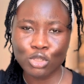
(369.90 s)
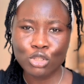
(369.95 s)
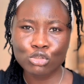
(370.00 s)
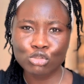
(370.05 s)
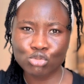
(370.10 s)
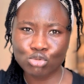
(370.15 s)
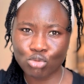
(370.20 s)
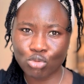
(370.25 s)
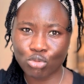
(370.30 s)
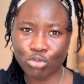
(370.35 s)

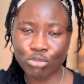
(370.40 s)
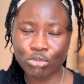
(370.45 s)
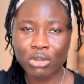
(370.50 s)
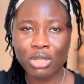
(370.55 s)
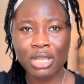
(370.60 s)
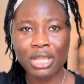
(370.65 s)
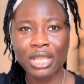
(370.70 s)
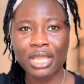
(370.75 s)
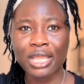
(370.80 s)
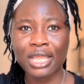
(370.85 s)
So,
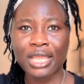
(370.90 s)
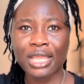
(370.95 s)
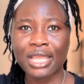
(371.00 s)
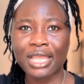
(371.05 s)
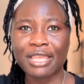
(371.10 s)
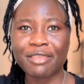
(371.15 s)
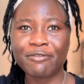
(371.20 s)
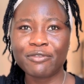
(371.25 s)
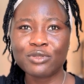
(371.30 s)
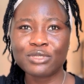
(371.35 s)

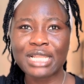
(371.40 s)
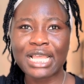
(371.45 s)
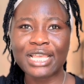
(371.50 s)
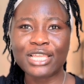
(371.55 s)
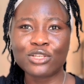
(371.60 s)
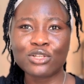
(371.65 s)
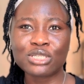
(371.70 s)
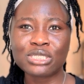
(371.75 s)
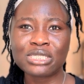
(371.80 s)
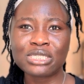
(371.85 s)
it feels like
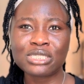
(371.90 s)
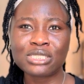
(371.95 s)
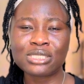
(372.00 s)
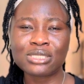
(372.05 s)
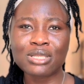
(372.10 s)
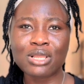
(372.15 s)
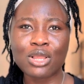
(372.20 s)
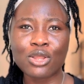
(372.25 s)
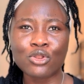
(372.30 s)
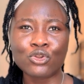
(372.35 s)
it doesn't
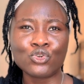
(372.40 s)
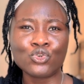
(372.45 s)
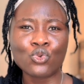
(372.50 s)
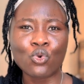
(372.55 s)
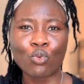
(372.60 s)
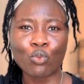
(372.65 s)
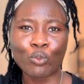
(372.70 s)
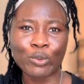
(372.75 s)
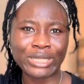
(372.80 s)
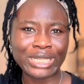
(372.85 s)

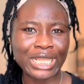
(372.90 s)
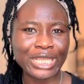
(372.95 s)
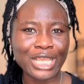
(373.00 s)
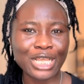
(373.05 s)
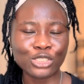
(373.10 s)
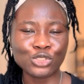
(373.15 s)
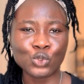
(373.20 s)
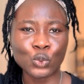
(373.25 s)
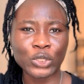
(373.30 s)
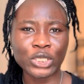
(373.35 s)
know whether
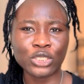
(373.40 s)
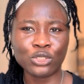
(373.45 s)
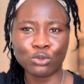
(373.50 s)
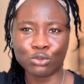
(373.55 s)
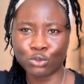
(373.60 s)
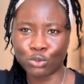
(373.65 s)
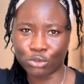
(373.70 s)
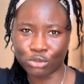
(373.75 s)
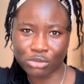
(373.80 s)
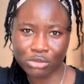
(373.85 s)
you're joking
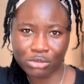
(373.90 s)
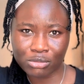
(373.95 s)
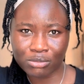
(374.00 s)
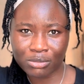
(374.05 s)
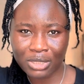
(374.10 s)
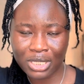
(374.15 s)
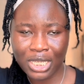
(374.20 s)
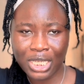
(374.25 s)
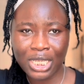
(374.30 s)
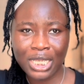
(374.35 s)
or not.
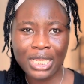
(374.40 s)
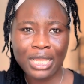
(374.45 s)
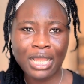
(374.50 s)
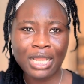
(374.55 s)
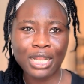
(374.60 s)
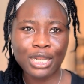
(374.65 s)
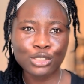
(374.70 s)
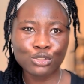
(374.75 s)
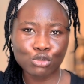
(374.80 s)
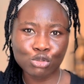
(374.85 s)

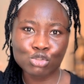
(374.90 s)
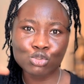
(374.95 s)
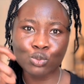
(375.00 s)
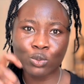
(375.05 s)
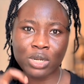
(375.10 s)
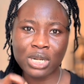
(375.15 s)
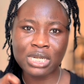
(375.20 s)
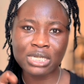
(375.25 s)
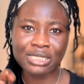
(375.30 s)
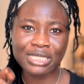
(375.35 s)
Those
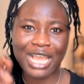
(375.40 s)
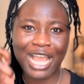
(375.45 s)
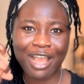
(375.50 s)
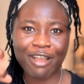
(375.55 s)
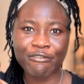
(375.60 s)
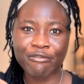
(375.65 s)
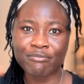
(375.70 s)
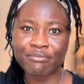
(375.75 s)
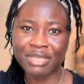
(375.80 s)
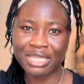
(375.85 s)
words
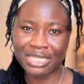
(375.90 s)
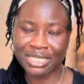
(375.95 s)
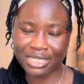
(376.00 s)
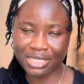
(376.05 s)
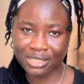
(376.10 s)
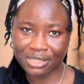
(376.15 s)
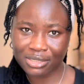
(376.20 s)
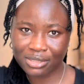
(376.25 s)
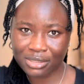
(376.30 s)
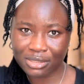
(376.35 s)
have
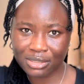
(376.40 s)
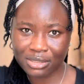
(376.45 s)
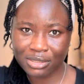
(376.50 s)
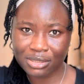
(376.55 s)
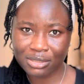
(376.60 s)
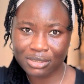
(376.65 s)
meanings.